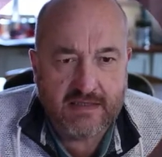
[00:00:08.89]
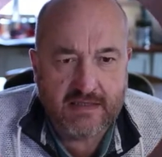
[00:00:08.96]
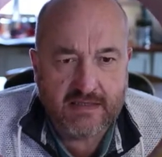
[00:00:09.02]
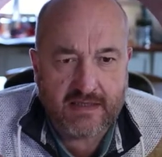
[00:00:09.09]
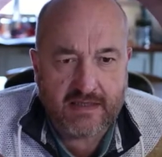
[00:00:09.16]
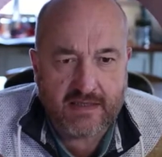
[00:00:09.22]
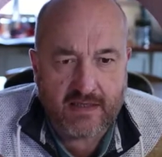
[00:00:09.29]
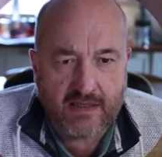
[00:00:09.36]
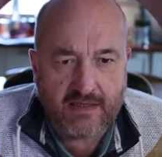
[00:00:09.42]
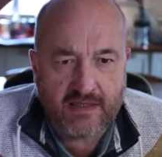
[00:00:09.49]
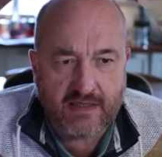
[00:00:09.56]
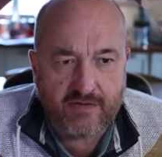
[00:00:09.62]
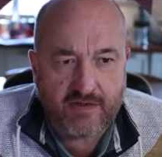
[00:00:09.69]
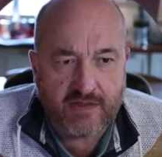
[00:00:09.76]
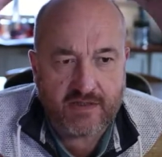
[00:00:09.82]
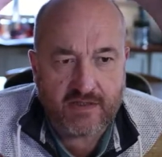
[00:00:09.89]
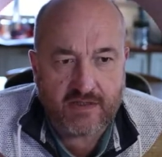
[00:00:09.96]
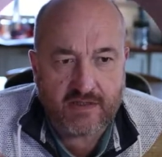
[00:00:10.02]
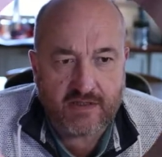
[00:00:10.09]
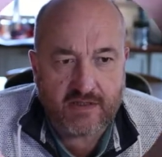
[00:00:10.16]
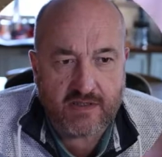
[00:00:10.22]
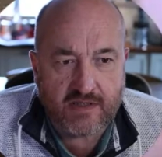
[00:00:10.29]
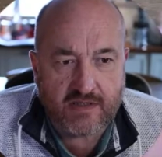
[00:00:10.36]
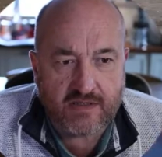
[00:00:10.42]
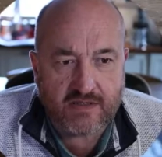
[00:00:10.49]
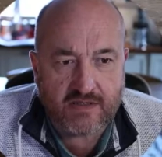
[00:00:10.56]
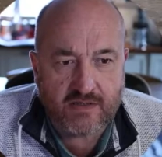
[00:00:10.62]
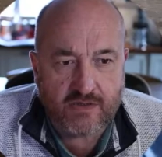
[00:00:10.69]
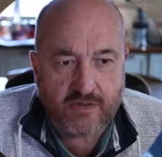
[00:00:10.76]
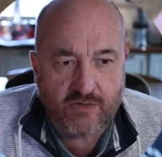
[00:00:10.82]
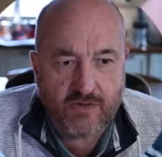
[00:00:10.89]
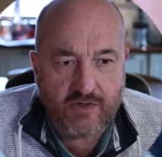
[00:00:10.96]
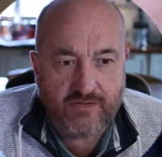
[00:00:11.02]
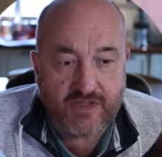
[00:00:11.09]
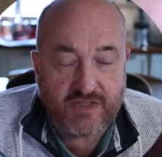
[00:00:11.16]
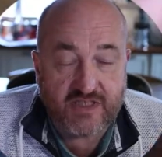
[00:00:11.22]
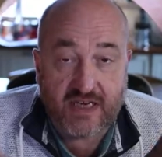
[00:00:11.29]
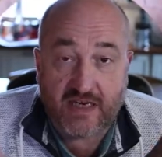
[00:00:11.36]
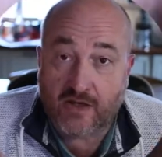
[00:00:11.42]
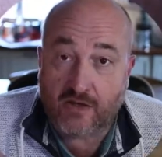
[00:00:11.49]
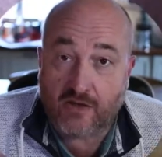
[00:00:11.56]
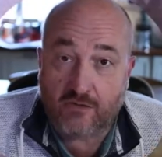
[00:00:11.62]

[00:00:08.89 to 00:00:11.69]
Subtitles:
Now the idea is that you leave a tail